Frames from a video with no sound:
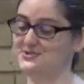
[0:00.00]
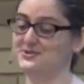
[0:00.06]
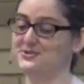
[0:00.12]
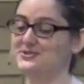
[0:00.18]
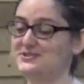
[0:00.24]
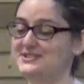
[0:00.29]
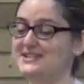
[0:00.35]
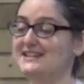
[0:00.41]
So
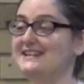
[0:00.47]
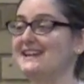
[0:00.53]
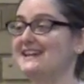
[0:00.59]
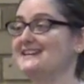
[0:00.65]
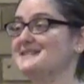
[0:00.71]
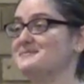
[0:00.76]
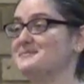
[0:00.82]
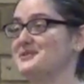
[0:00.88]
Christine
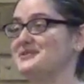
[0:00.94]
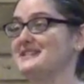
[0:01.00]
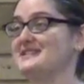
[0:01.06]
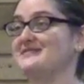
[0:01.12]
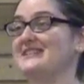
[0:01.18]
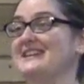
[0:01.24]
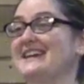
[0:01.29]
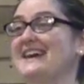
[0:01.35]
had a small
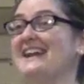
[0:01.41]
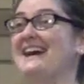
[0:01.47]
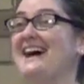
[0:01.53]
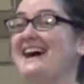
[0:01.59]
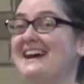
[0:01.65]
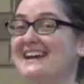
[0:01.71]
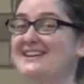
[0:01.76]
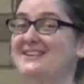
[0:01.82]
TV, and
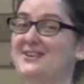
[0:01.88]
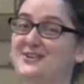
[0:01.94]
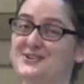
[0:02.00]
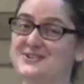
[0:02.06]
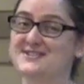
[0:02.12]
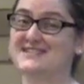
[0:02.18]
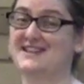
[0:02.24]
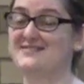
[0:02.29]
I had
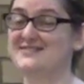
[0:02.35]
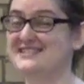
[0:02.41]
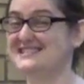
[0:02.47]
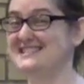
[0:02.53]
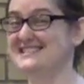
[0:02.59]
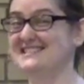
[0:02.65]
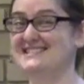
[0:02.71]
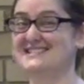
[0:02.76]
all 7
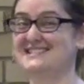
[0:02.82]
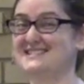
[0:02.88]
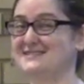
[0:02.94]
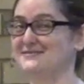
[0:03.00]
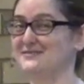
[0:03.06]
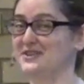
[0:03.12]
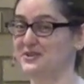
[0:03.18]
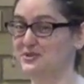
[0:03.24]
seasons
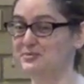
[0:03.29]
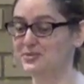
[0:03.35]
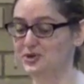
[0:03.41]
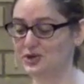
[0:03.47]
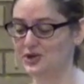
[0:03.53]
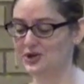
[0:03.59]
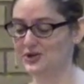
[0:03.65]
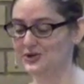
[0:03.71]
of
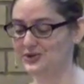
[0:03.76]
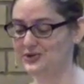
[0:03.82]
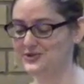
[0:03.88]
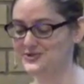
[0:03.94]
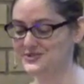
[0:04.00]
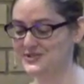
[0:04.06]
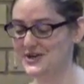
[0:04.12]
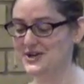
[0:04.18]
Gilmore
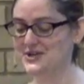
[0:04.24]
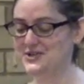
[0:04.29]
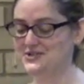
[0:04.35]
Girls.